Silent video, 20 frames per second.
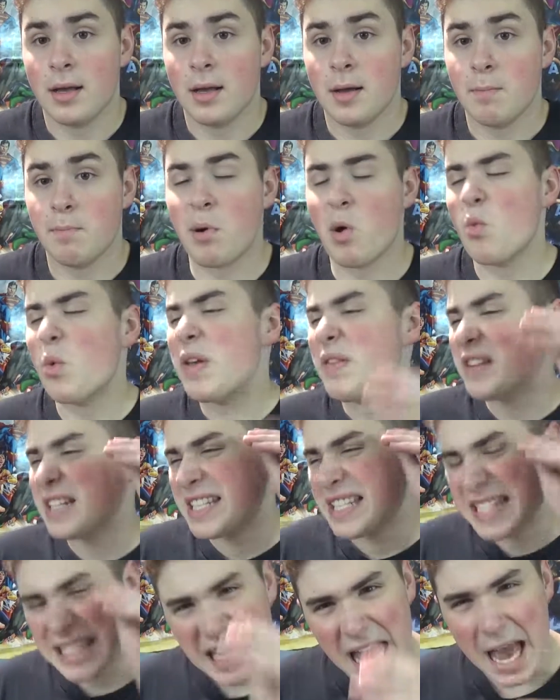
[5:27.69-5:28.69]
But we've
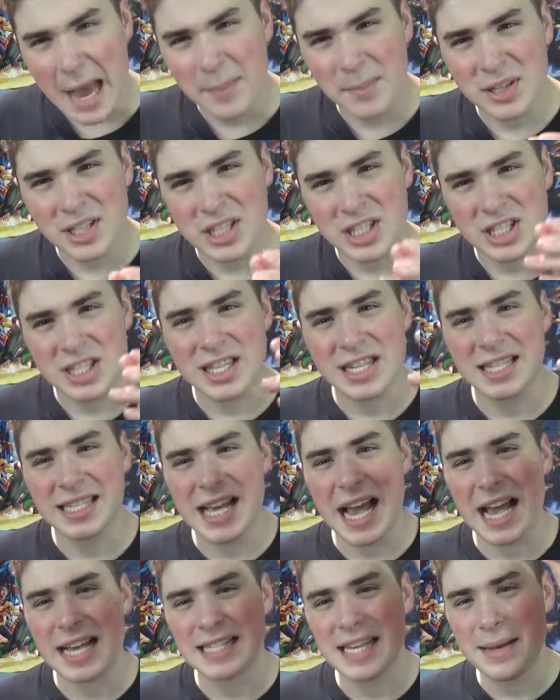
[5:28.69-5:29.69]
established
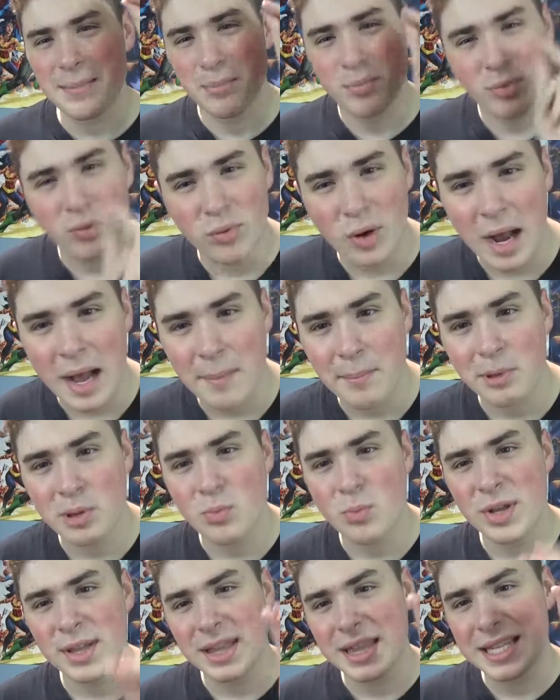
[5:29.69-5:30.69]
this as a problem
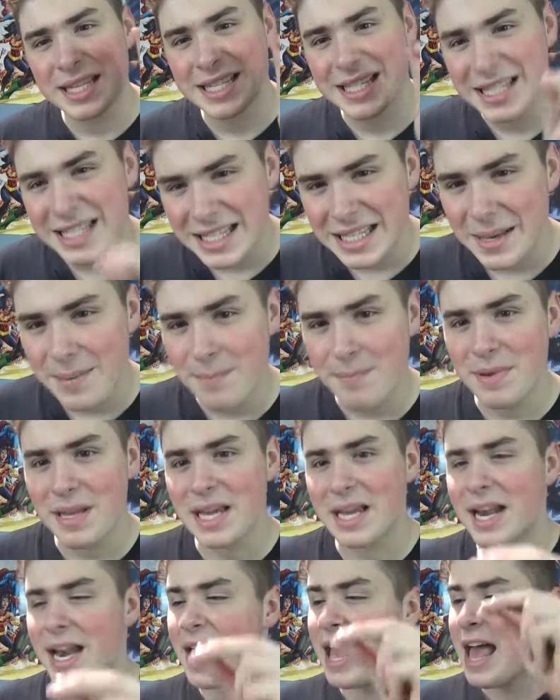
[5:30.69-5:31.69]
with the
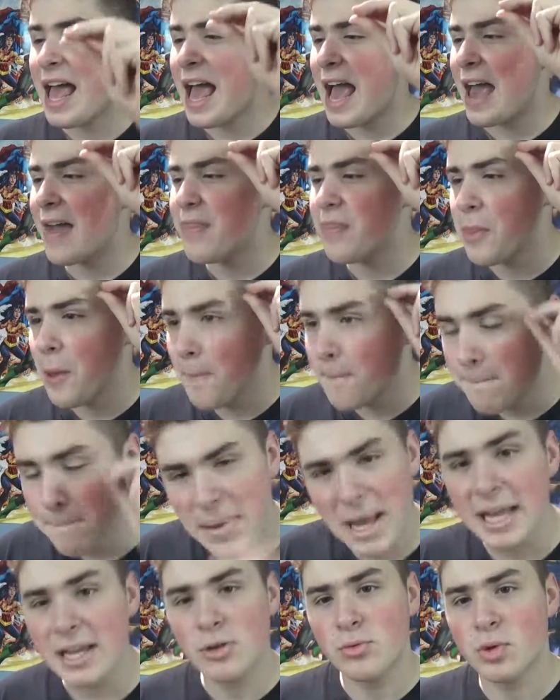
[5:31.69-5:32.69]
symbiote, and the
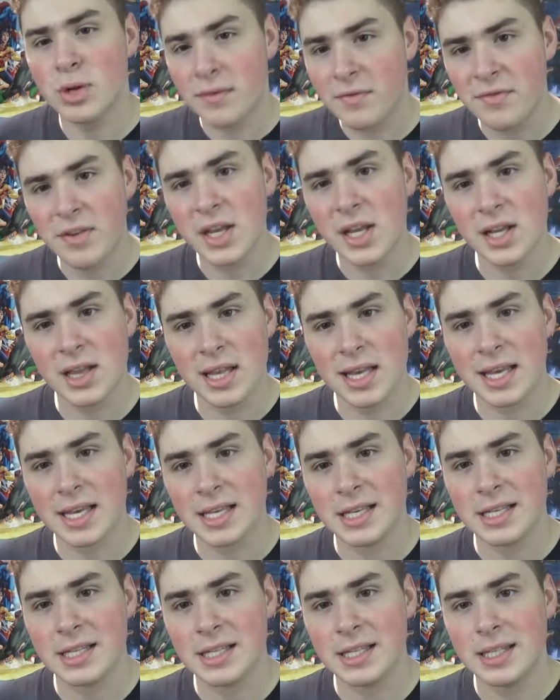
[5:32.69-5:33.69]
big reveal
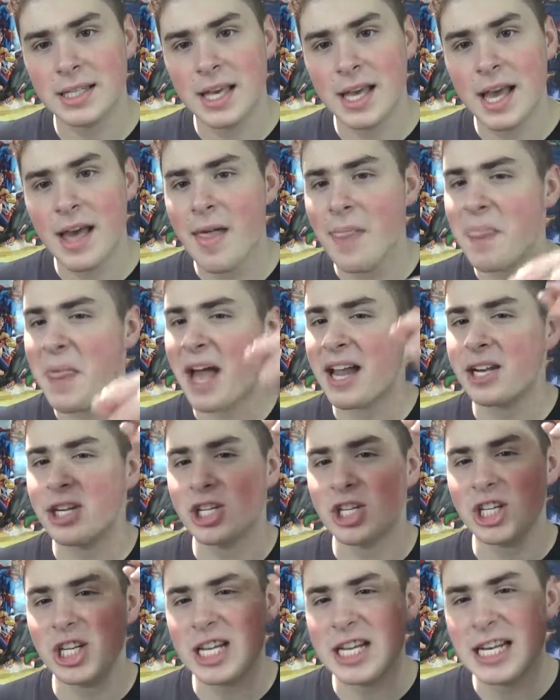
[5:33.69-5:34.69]
is that
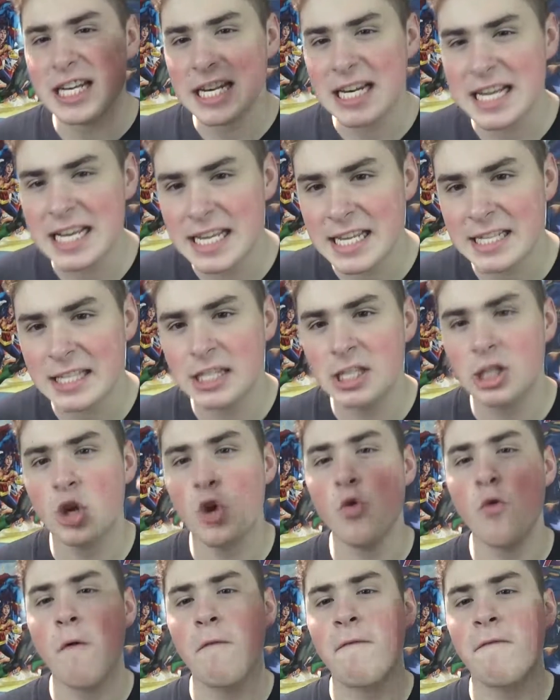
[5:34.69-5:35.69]
she needs to